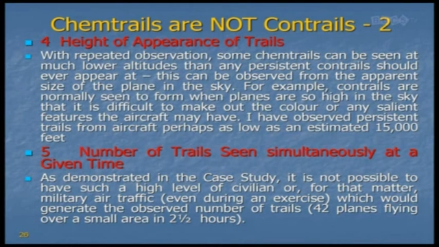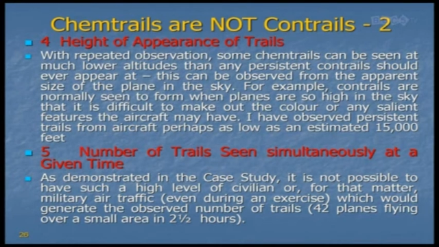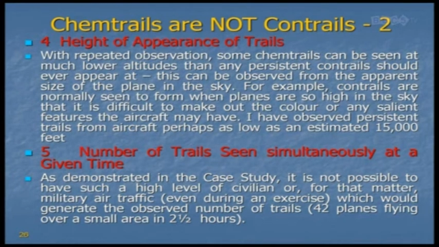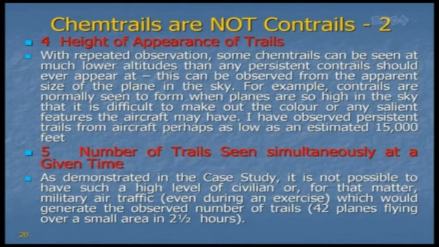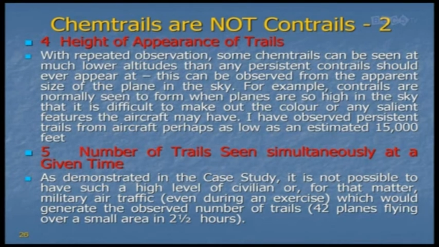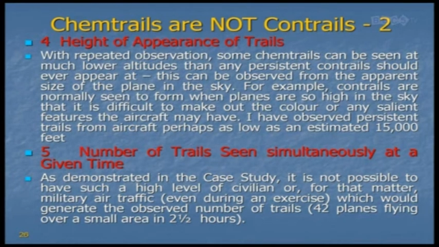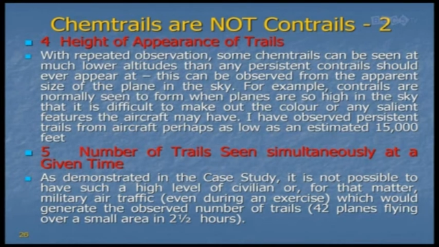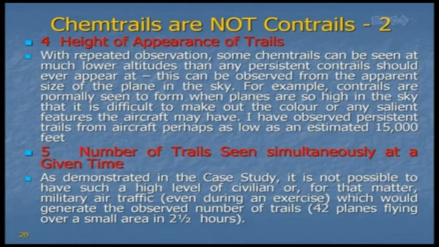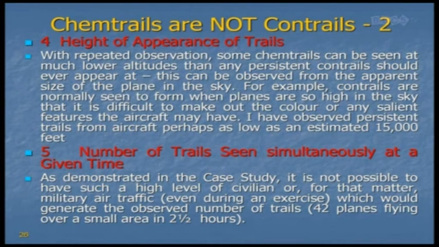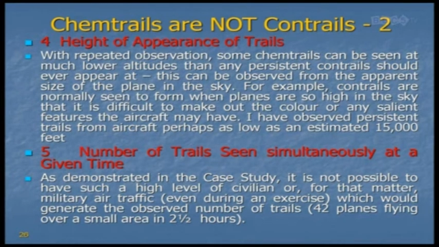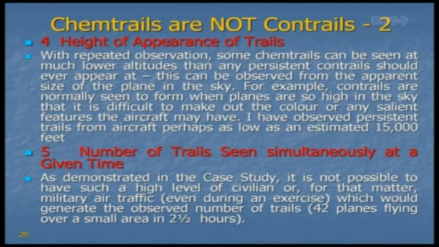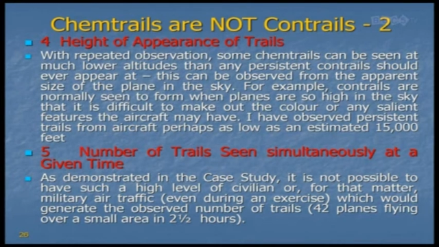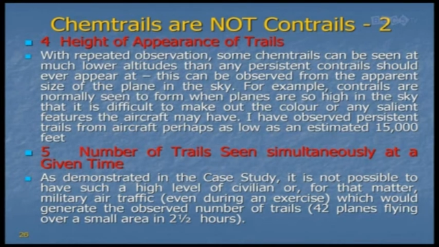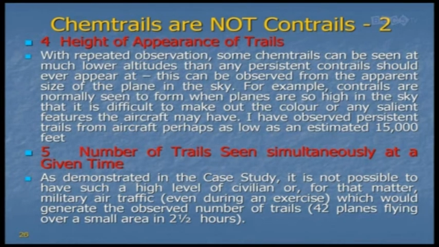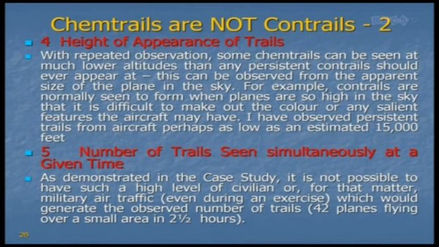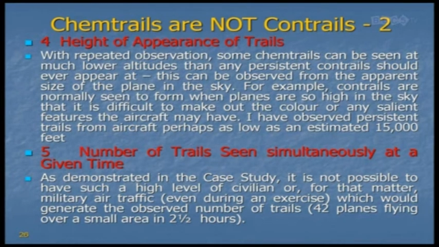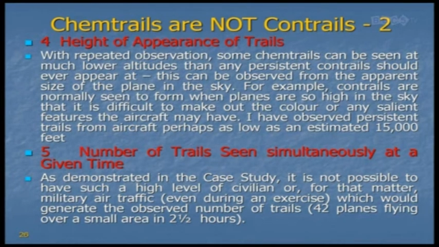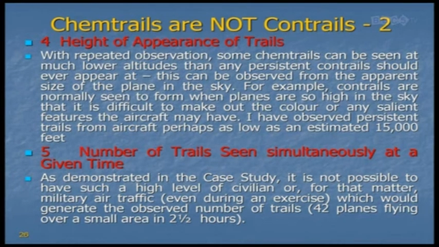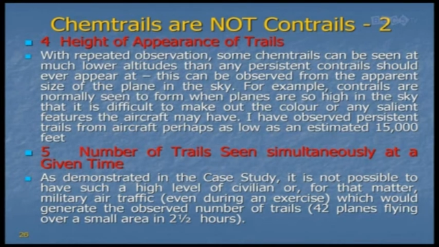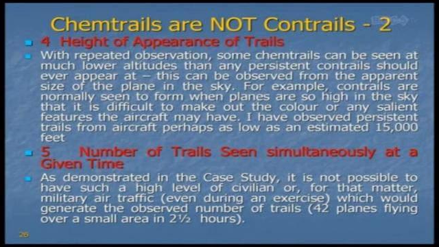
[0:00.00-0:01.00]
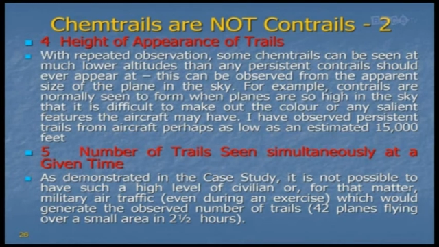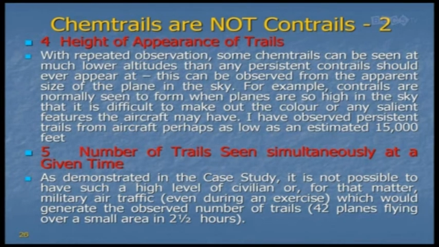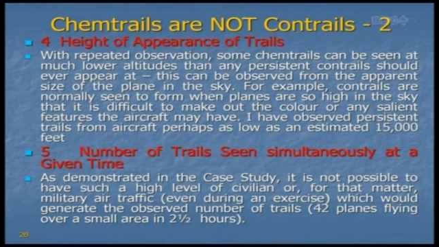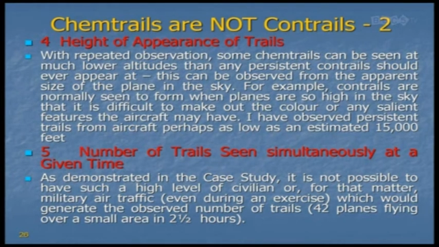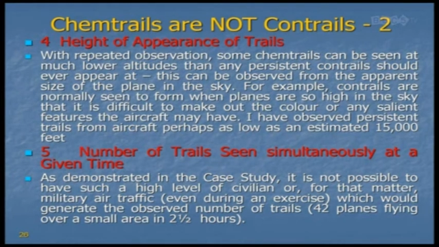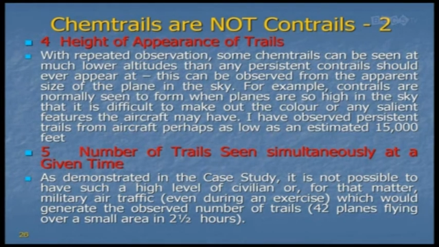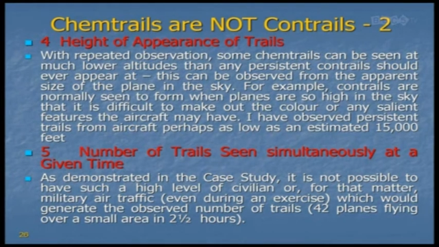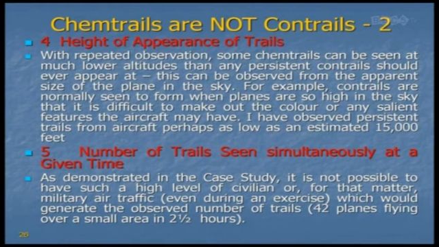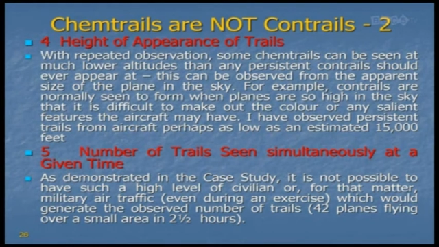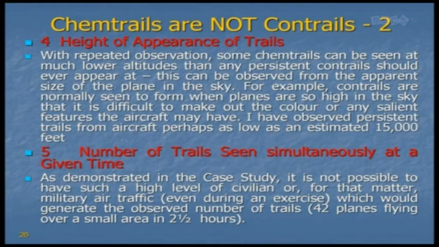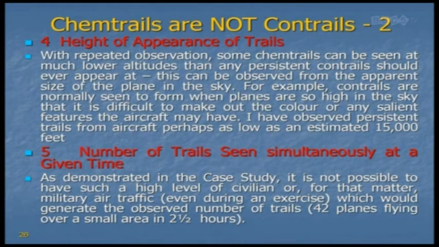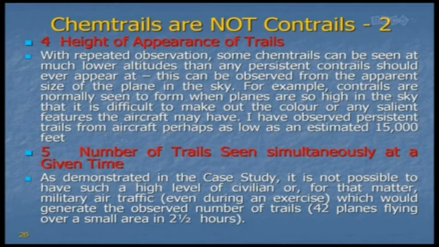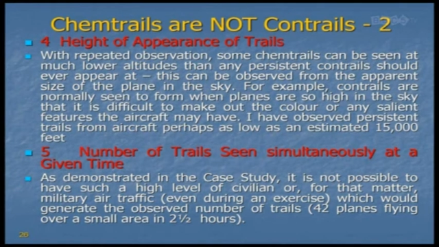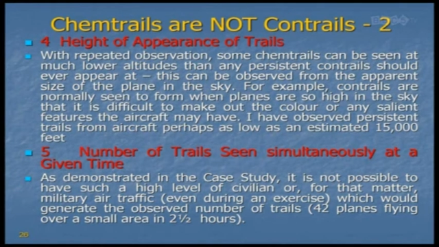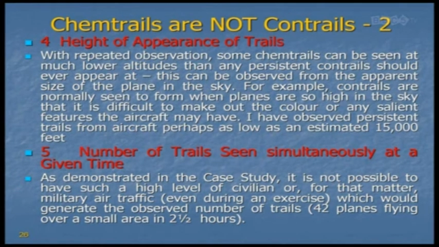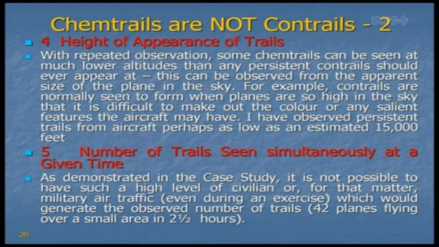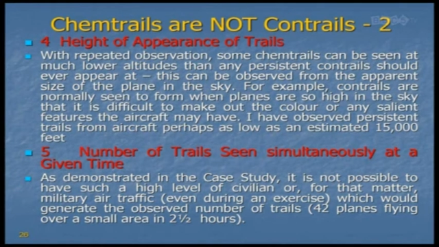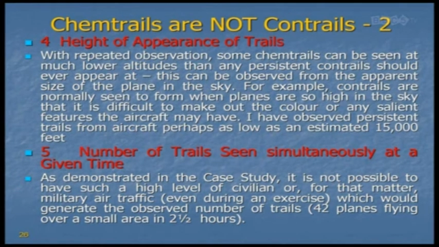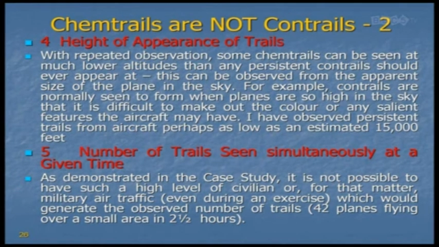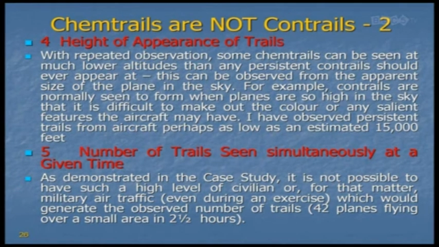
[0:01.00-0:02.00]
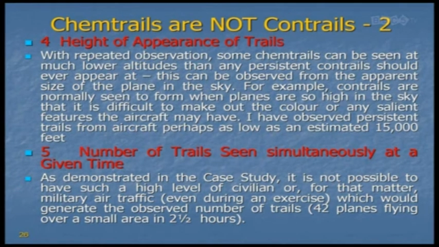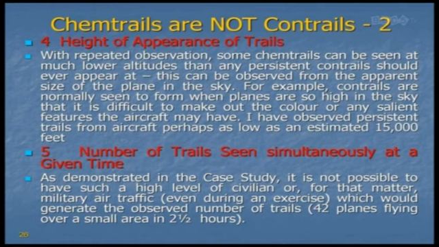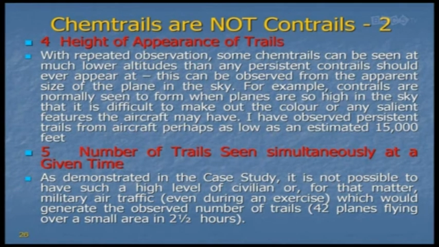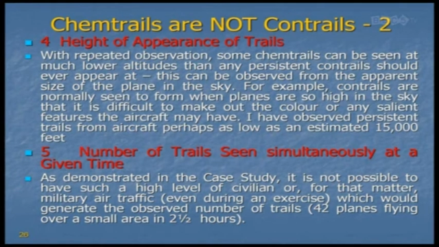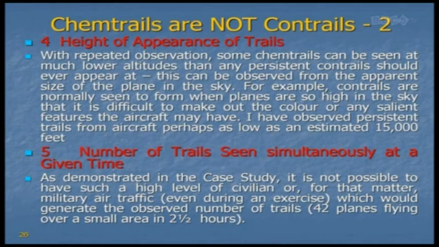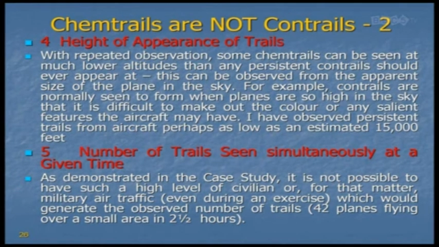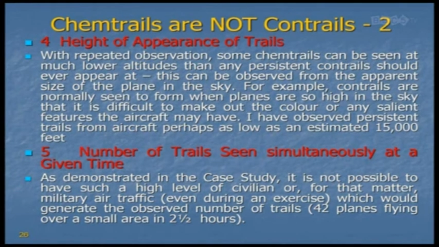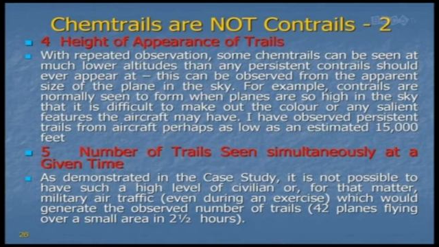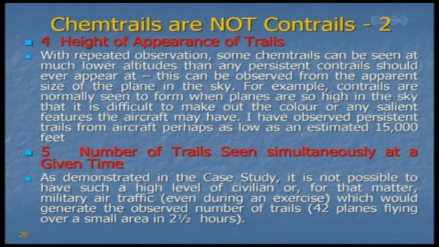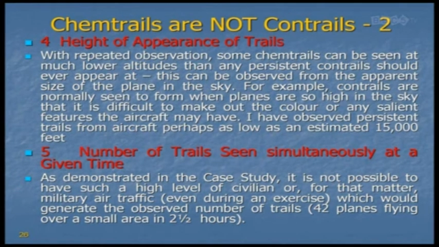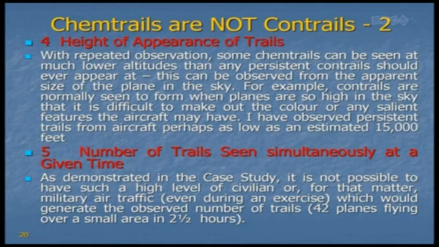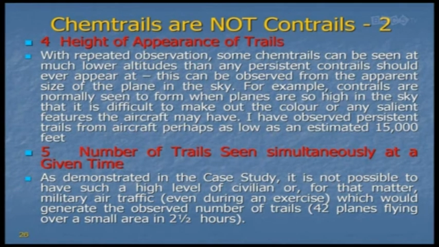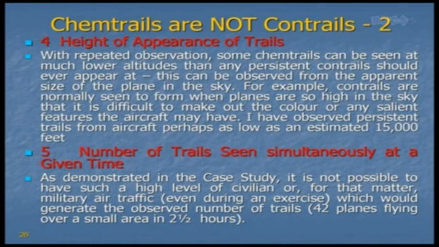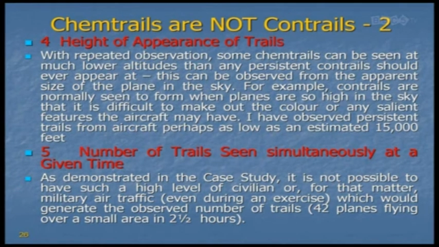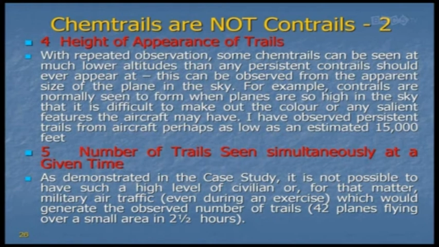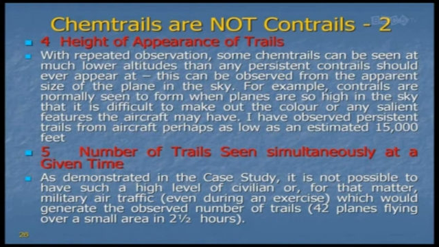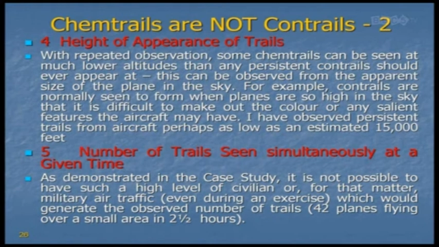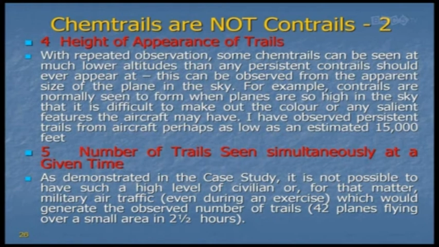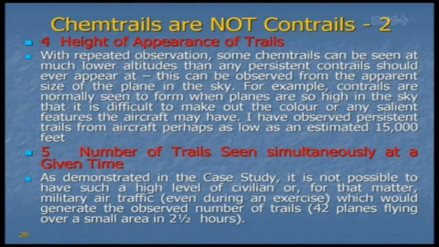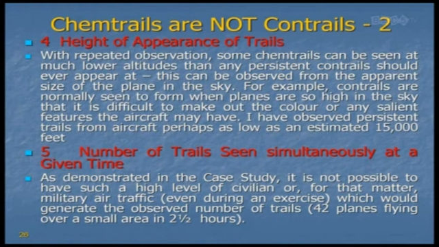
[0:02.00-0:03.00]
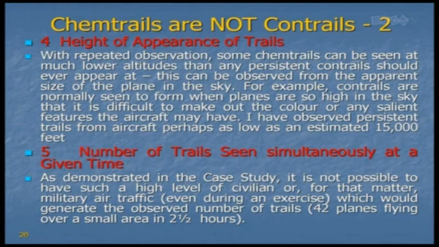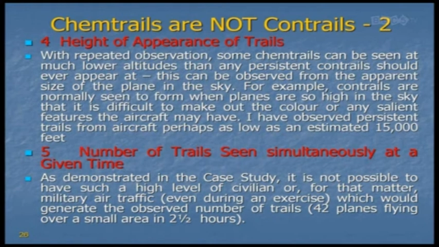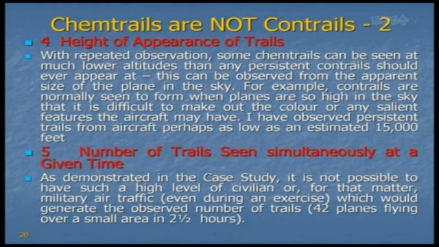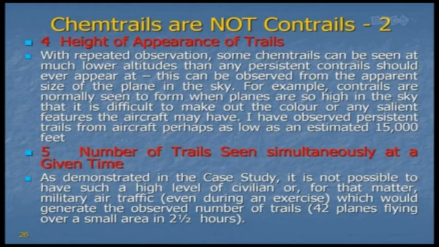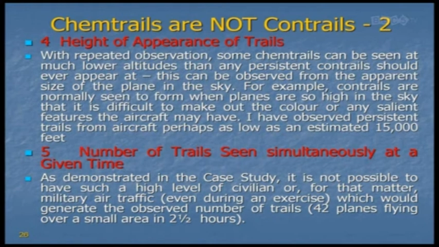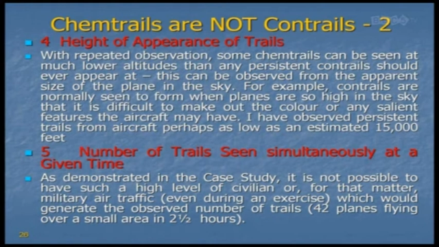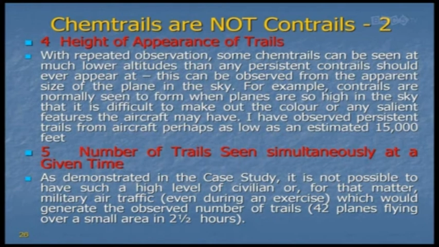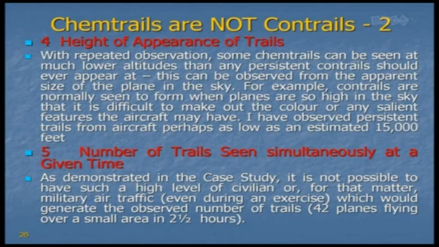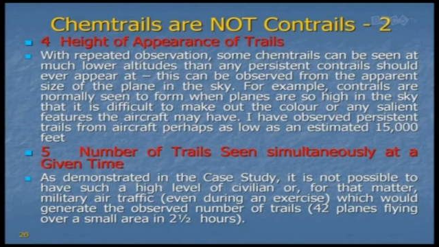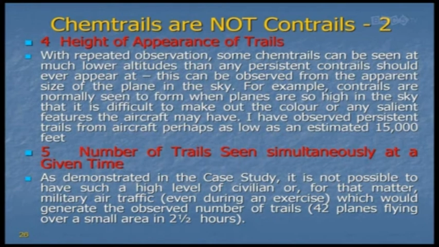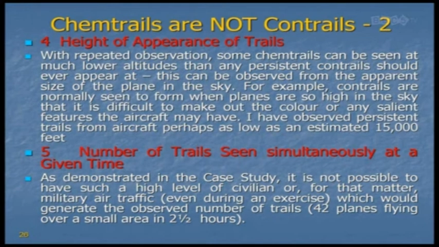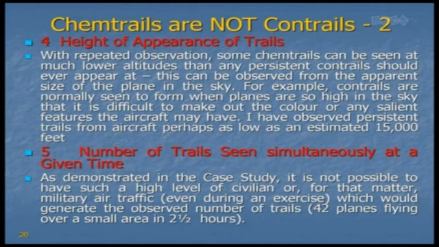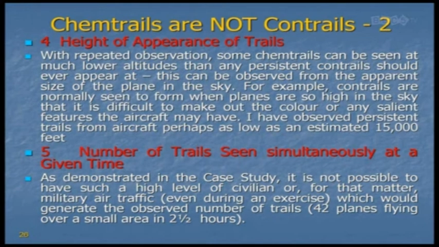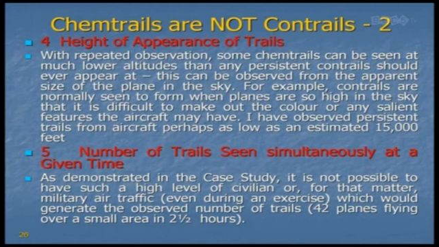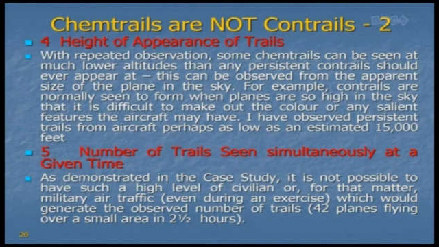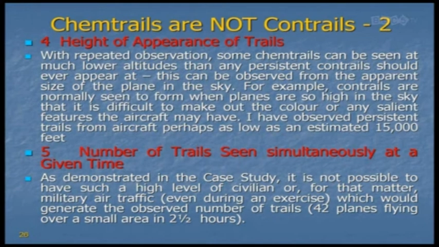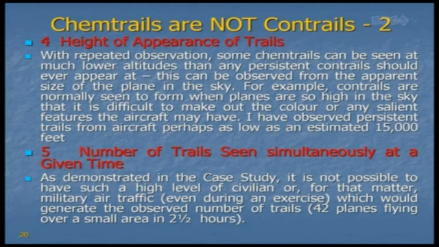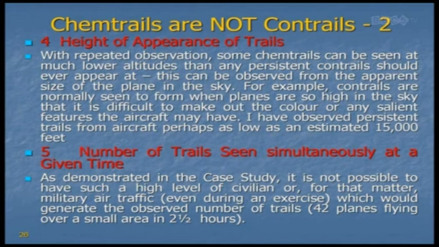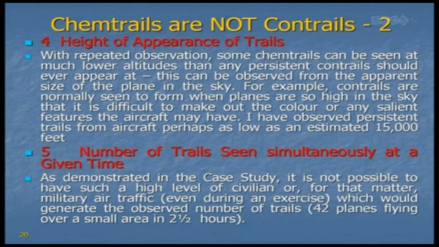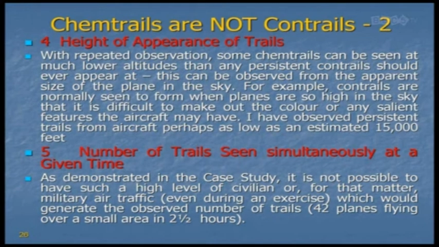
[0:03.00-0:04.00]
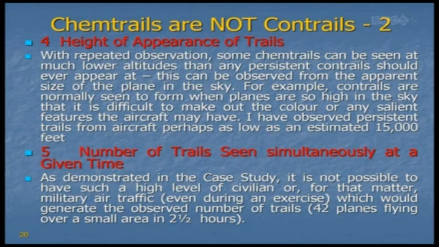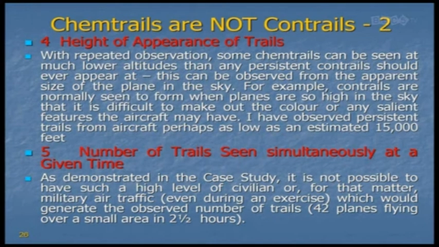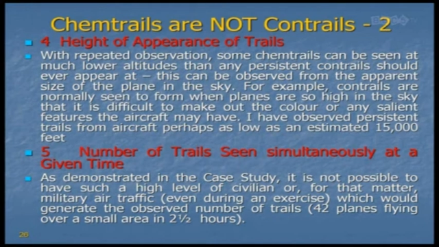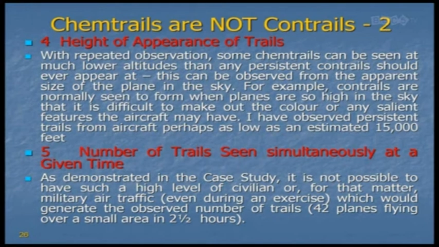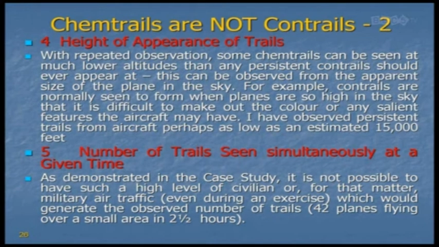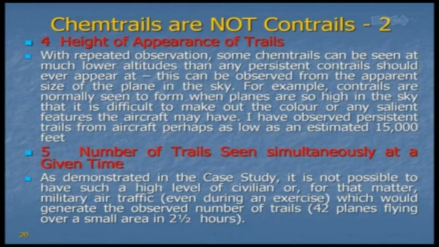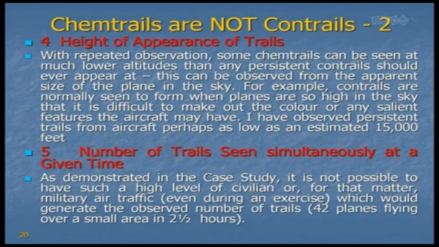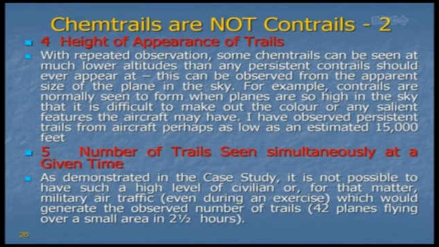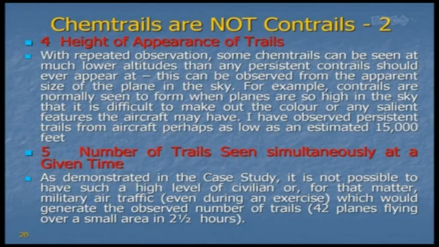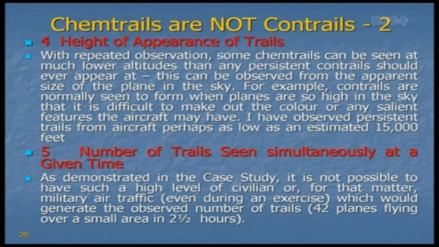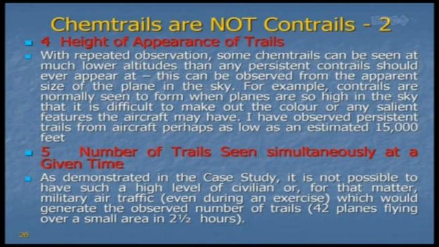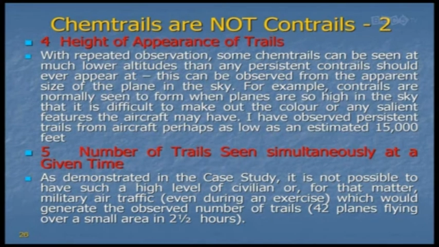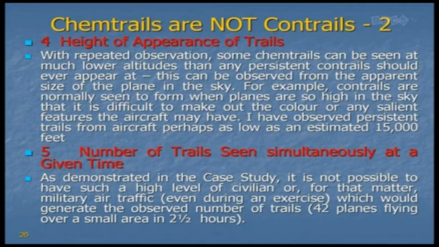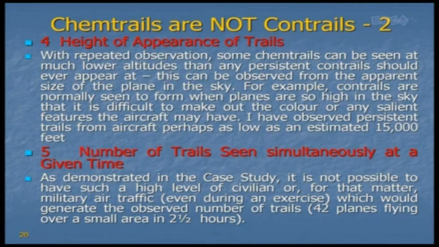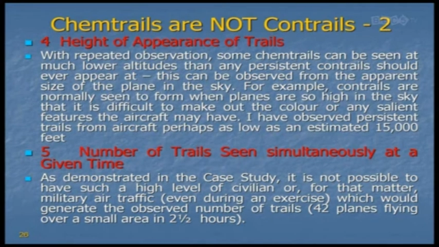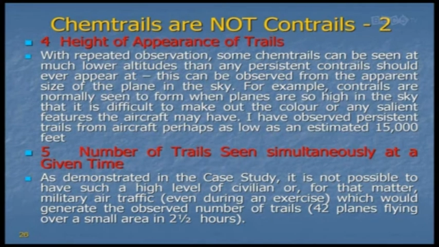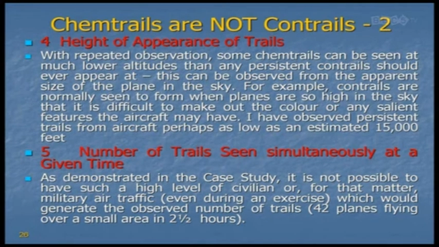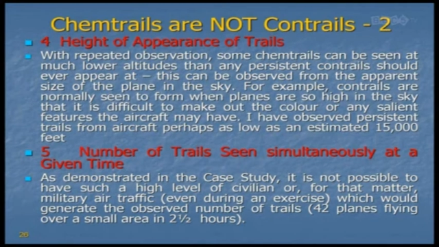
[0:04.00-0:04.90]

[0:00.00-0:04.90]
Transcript: (no speaker visible)